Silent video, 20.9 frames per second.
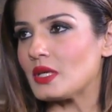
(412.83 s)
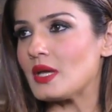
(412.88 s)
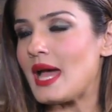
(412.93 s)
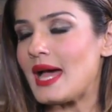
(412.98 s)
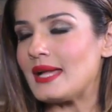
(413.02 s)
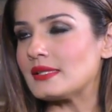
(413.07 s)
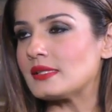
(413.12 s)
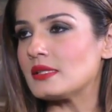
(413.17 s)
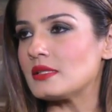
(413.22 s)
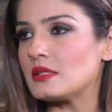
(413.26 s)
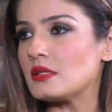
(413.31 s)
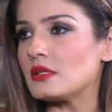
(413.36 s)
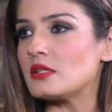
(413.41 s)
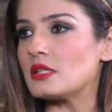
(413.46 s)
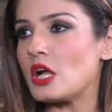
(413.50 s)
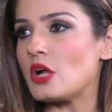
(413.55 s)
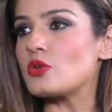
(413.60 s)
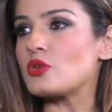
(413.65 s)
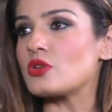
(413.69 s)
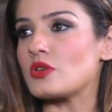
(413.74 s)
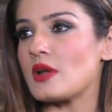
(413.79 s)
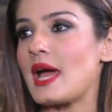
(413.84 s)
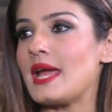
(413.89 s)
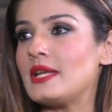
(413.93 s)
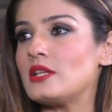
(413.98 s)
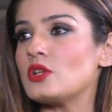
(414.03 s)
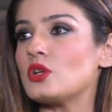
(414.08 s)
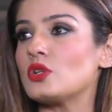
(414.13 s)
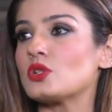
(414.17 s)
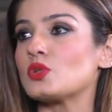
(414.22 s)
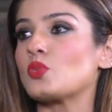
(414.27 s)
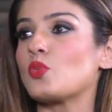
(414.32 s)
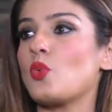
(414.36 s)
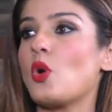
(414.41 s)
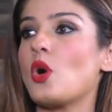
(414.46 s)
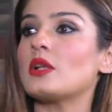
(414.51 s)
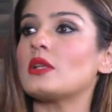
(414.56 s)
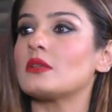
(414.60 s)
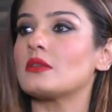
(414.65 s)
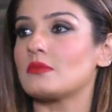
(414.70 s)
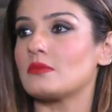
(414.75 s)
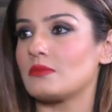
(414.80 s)
As in turned out right as
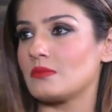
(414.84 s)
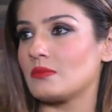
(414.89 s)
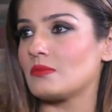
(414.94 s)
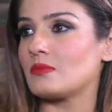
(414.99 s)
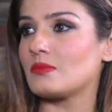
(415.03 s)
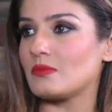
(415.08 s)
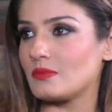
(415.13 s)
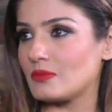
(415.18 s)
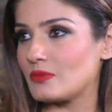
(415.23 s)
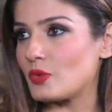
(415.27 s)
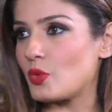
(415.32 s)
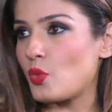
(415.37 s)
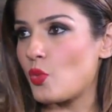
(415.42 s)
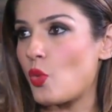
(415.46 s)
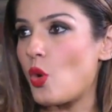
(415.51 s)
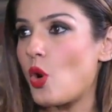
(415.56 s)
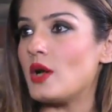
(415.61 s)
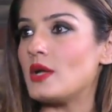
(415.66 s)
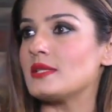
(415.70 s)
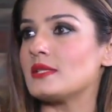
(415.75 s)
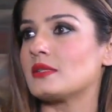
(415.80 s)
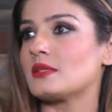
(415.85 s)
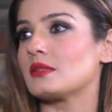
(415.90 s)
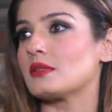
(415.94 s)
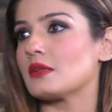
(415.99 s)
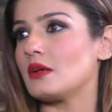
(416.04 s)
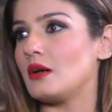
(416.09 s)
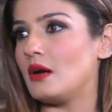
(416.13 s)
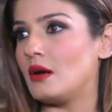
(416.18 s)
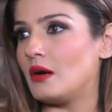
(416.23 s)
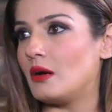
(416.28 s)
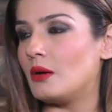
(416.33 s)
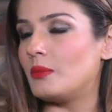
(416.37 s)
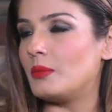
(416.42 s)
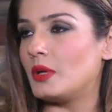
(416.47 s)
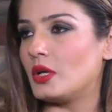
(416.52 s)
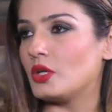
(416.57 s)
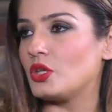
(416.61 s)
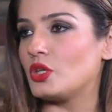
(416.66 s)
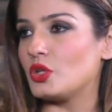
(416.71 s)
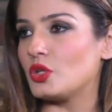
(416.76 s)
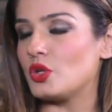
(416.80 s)
what was,
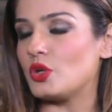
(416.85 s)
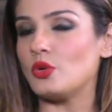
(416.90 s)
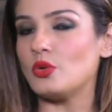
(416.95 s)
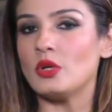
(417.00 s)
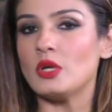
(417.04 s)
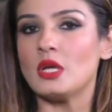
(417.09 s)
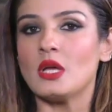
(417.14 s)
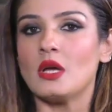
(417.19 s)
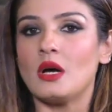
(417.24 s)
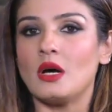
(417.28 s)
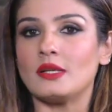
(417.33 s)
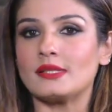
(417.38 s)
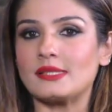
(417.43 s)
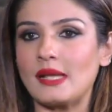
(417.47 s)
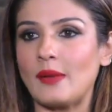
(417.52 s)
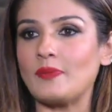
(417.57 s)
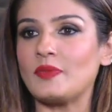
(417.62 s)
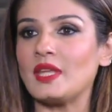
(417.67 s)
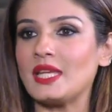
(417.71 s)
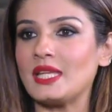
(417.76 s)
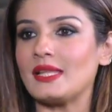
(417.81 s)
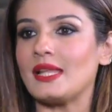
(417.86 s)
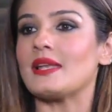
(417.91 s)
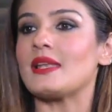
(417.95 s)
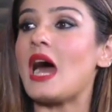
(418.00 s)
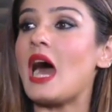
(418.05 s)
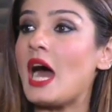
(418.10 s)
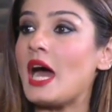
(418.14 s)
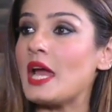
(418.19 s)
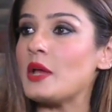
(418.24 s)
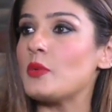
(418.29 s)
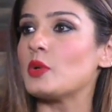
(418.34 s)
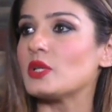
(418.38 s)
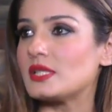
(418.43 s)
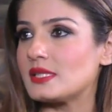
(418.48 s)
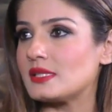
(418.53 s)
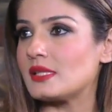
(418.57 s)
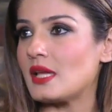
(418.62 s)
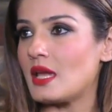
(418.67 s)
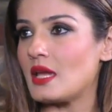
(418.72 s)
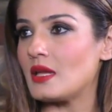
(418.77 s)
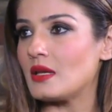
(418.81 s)
you know, something that I was
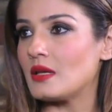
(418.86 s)
saying.